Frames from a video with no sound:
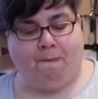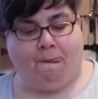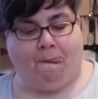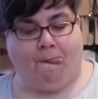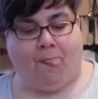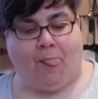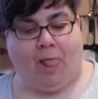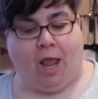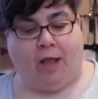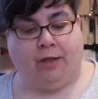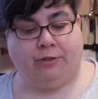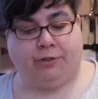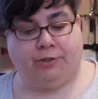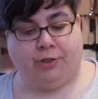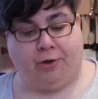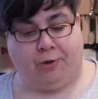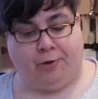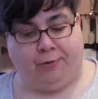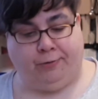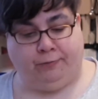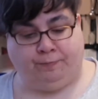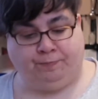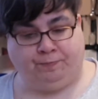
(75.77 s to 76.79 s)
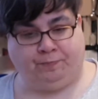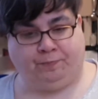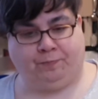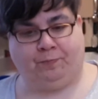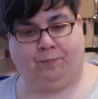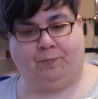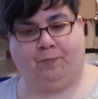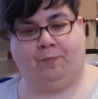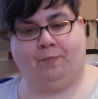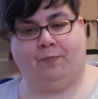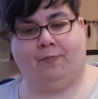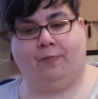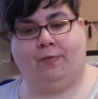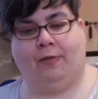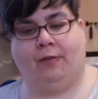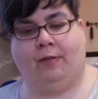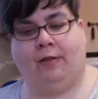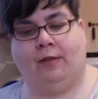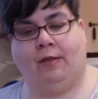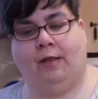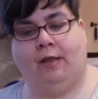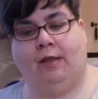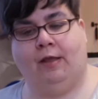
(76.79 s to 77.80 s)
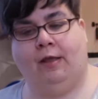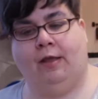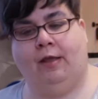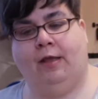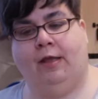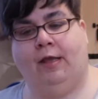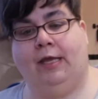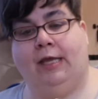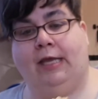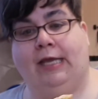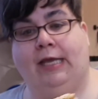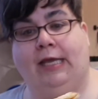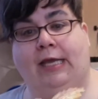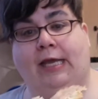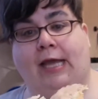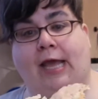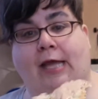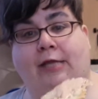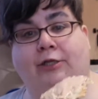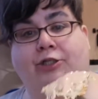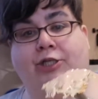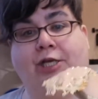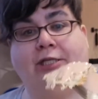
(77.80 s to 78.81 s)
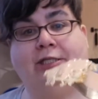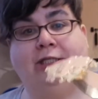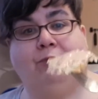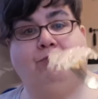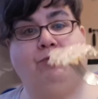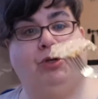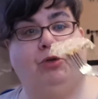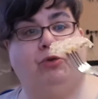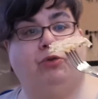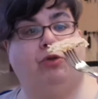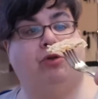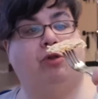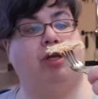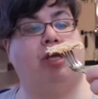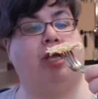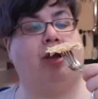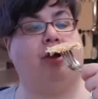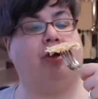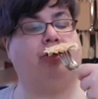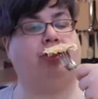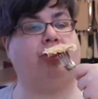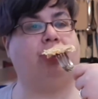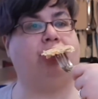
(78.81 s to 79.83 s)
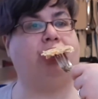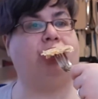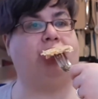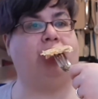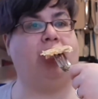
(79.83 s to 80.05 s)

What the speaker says: So, he and Jason Mewes are the characters in it.